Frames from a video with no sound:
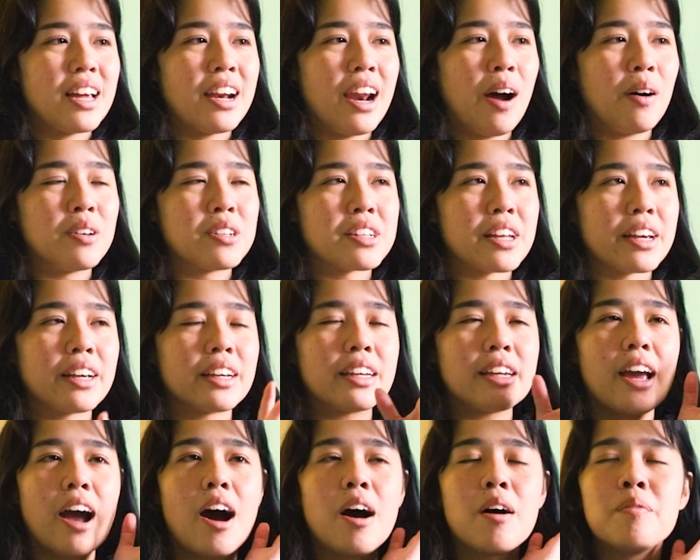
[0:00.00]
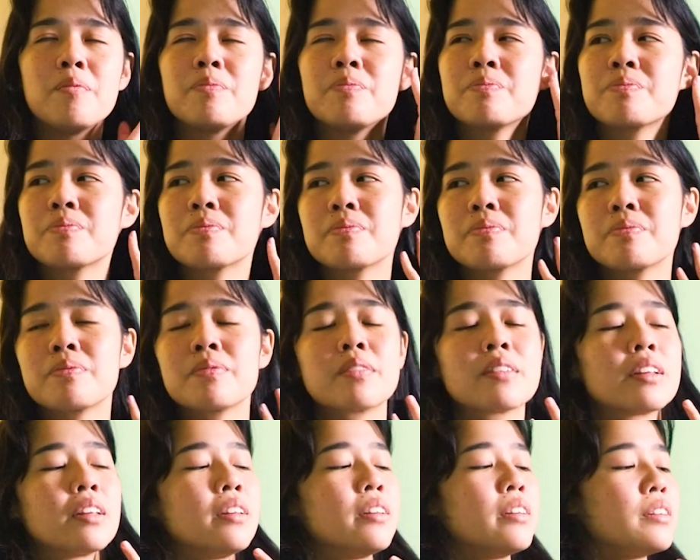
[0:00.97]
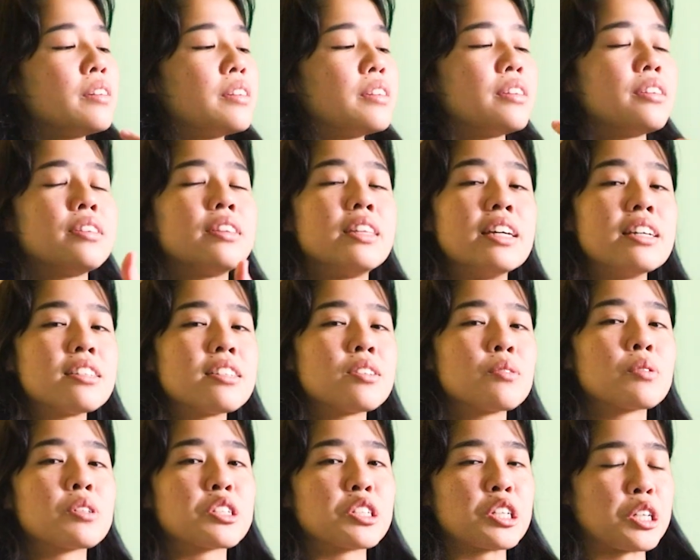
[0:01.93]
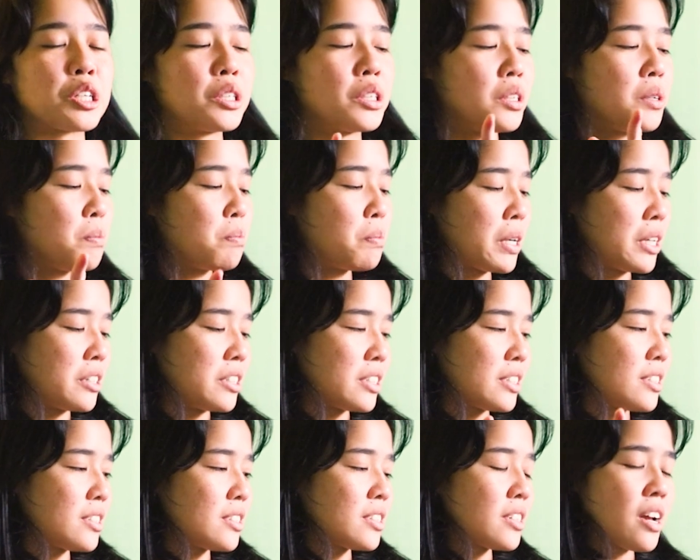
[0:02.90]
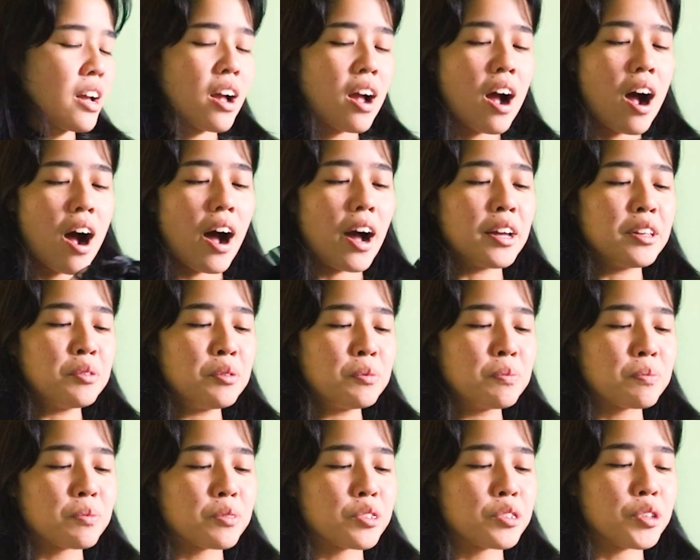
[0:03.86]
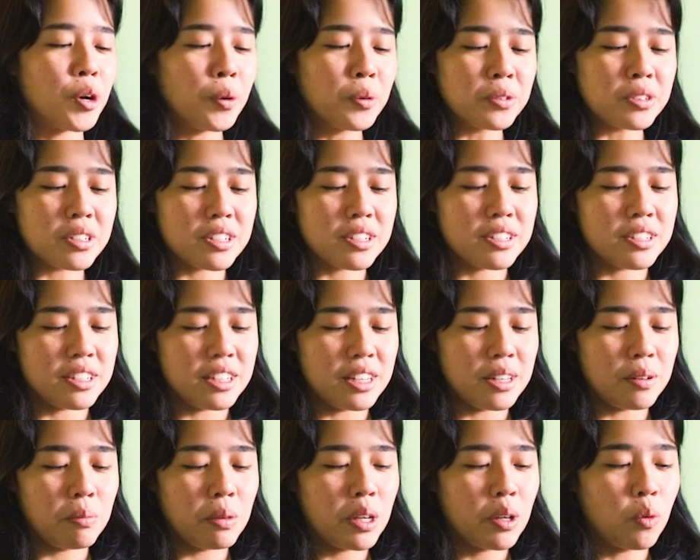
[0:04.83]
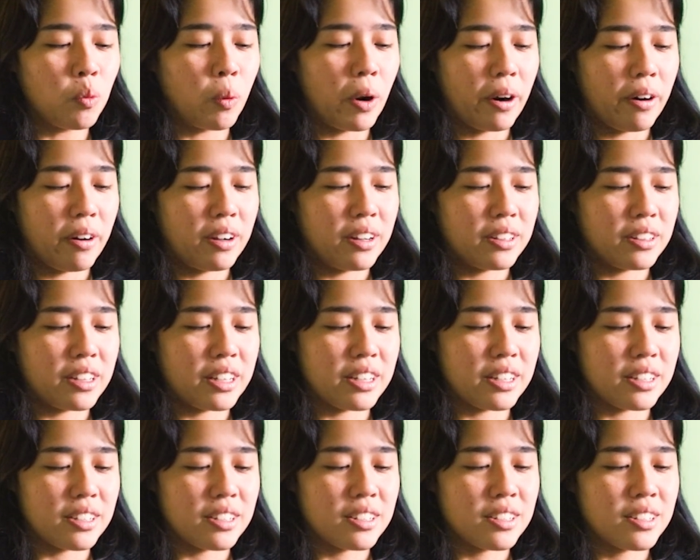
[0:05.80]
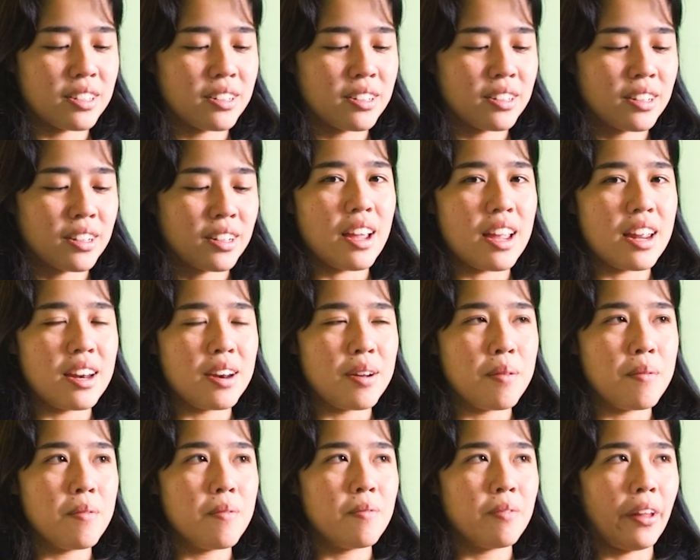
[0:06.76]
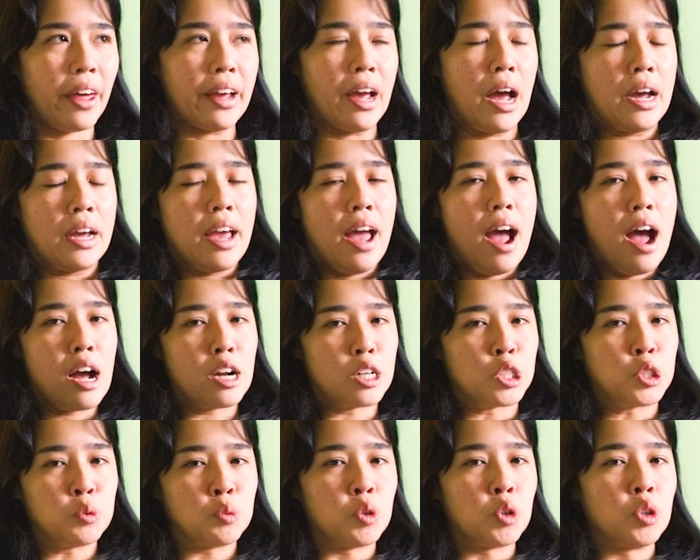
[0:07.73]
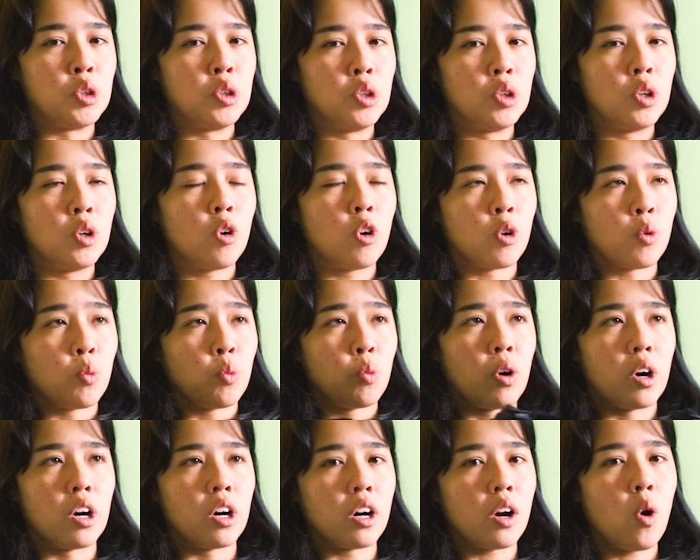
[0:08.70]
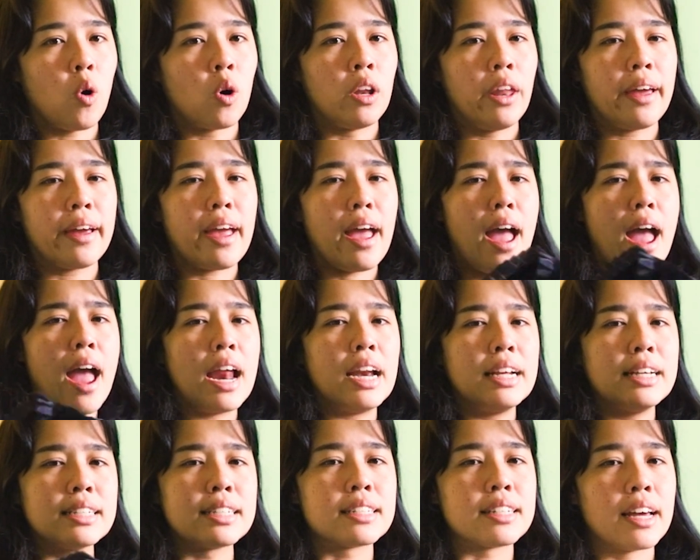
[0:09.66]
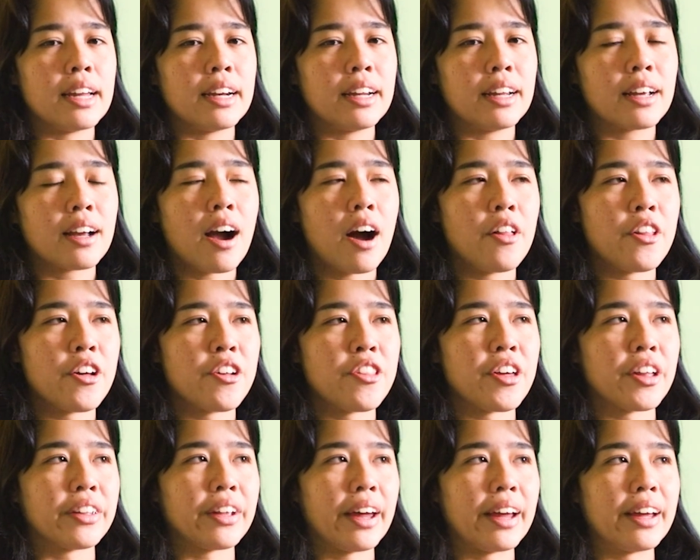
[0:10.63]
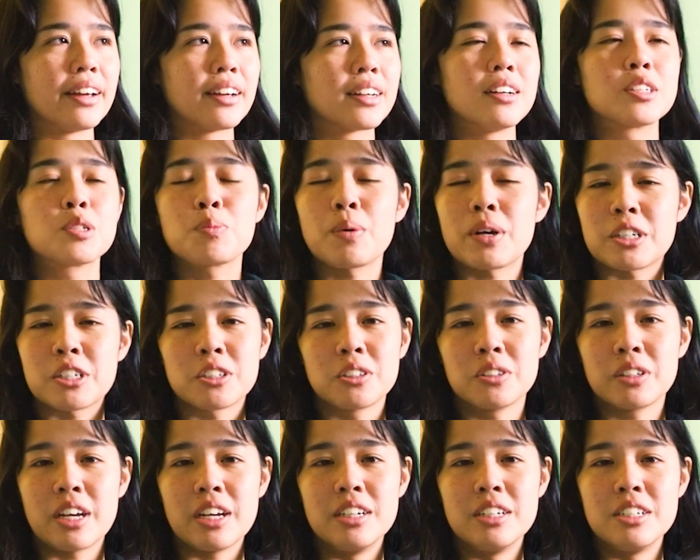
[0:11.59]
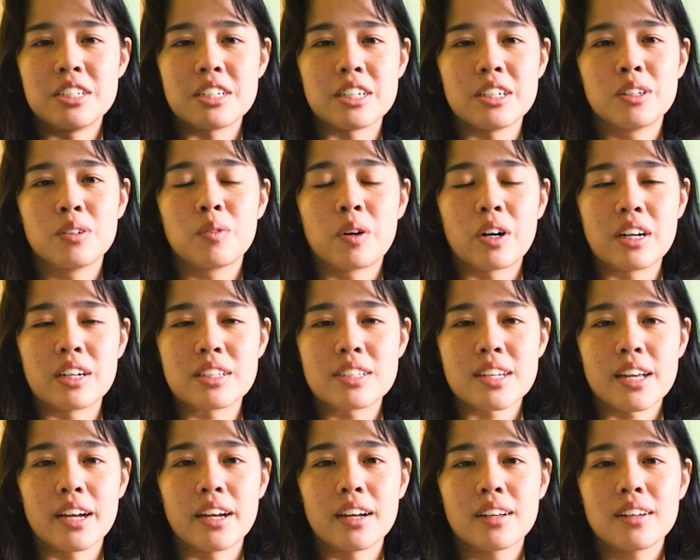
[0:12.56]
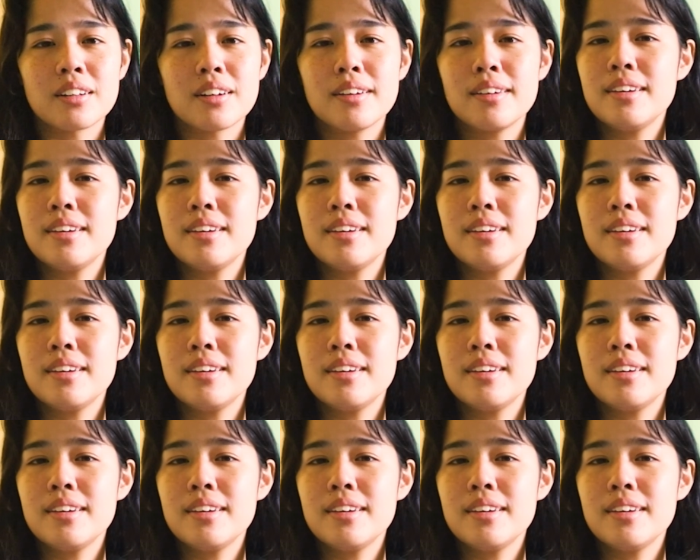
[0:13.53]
and I was like, yeah, this was a good purchase. I don't see me wearing this in like a casual or work or like any setting other than like a special occasion where it's like